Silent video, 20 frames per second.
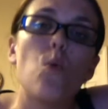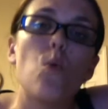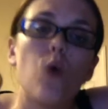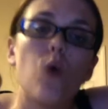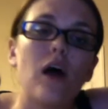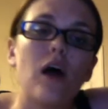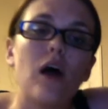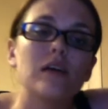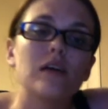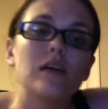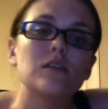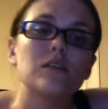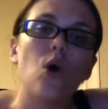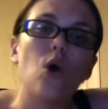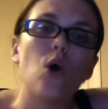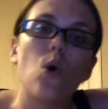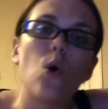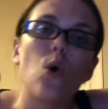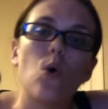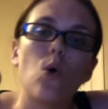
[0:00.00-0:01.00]
was the
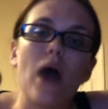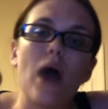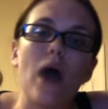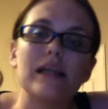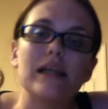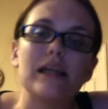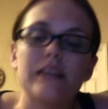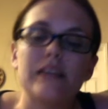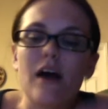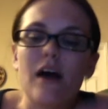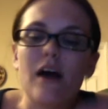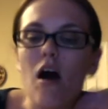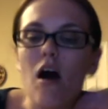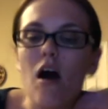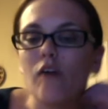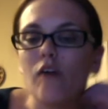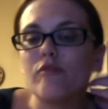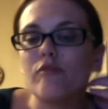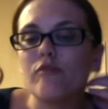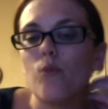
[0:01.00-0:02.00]
whole idea
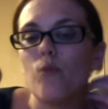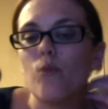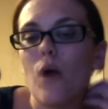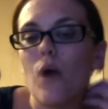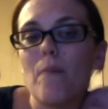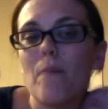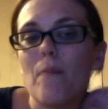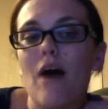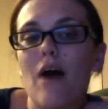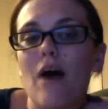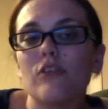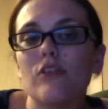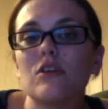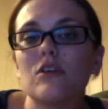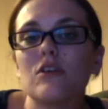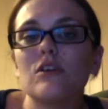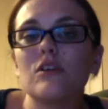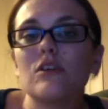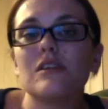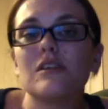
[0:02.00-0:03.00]
of what
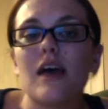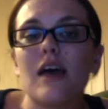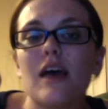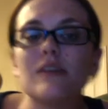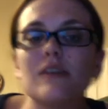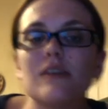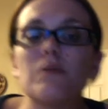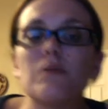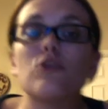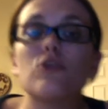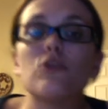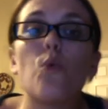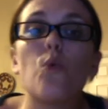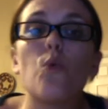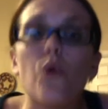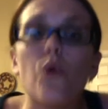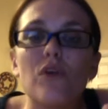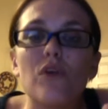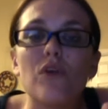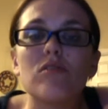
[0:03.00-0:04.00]
Balthazar says about the
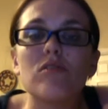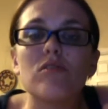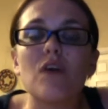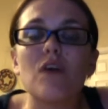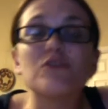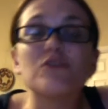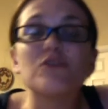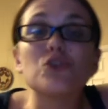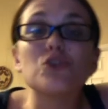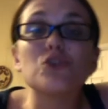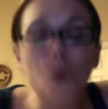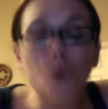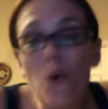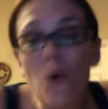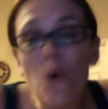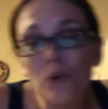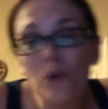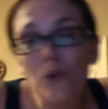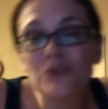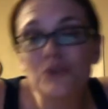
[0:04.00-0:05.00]
worth of
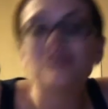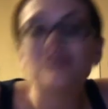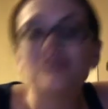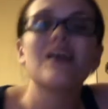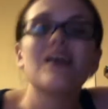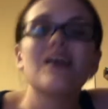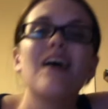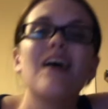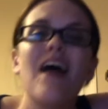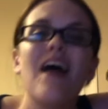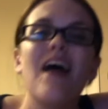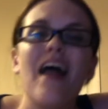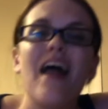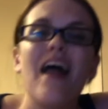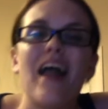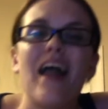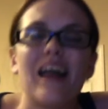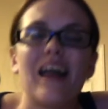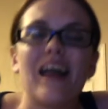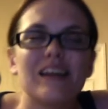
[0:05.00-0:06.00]
souls.
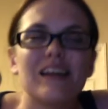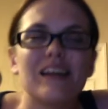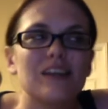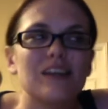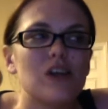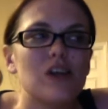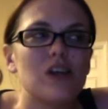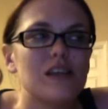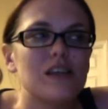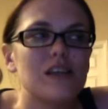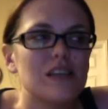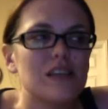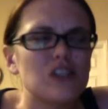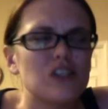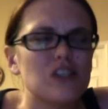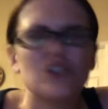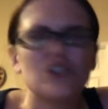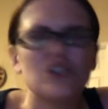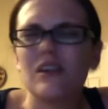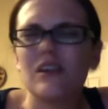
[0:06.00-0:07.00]
And, he
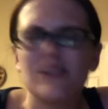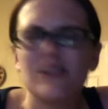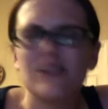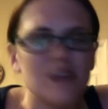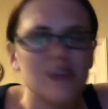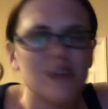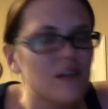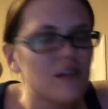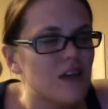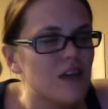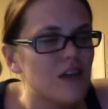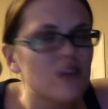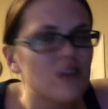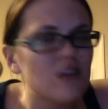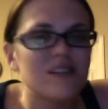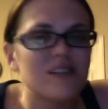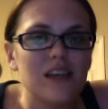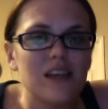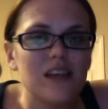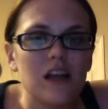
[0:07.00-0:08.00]
tells
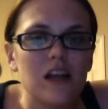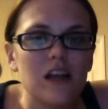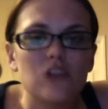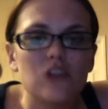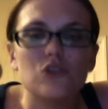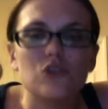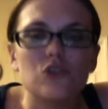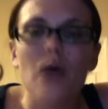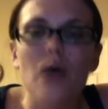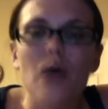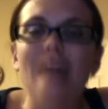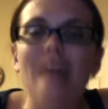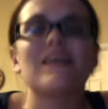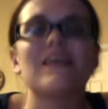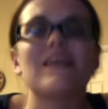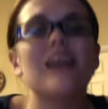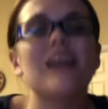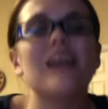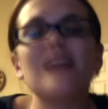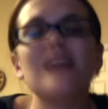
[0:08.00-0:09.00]
Dean, do you have
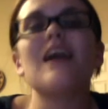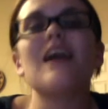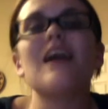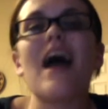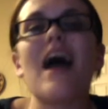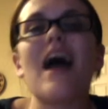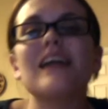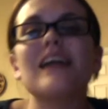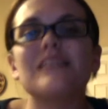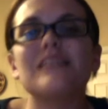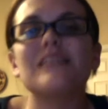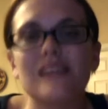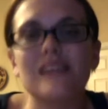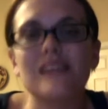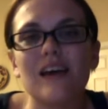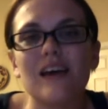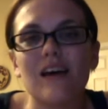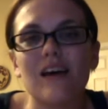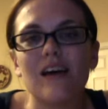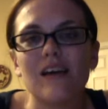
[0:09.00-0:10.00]
any
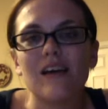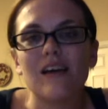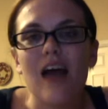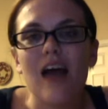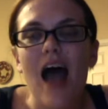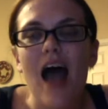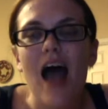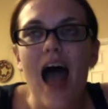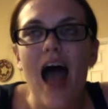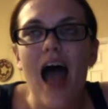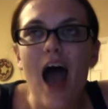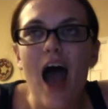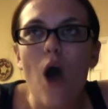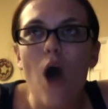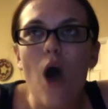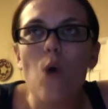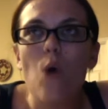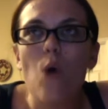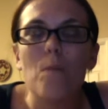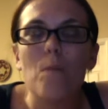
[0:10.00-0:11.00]
idea
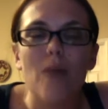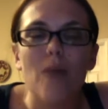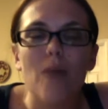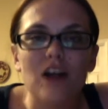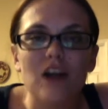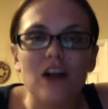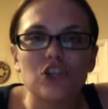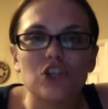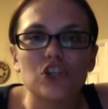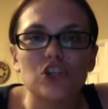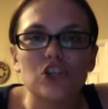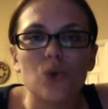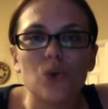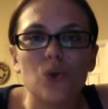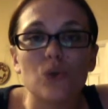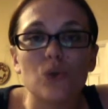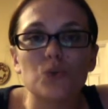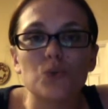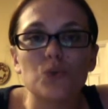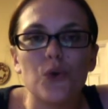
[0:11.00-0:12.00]
how much a
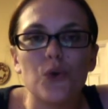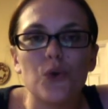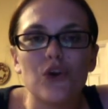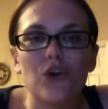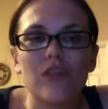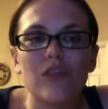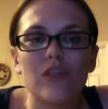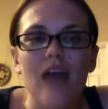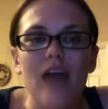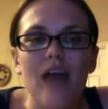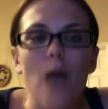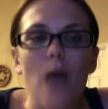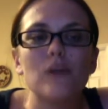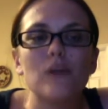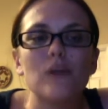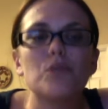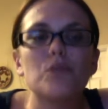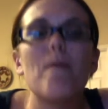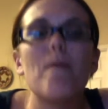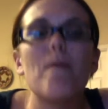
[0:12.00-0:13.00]
soul is worth? How
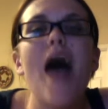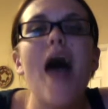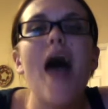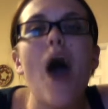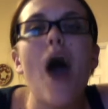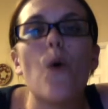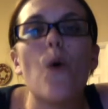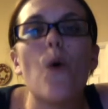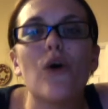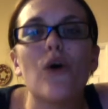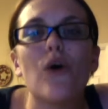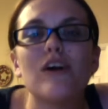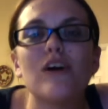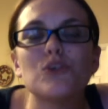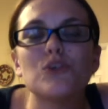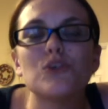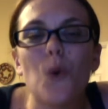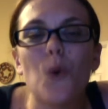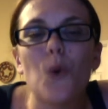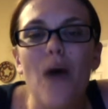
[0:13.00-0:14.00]
much power a
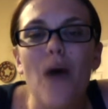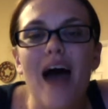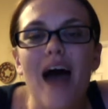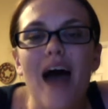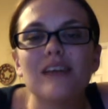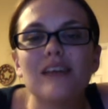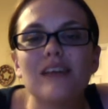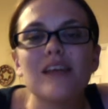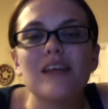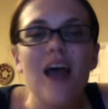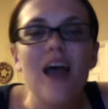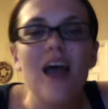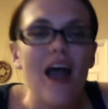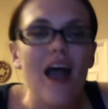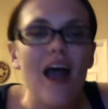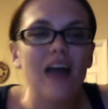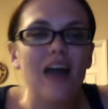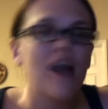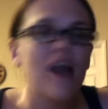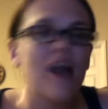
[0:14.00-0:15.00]
soul has?
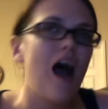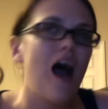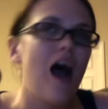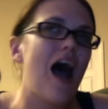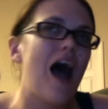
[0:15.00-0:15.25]
And,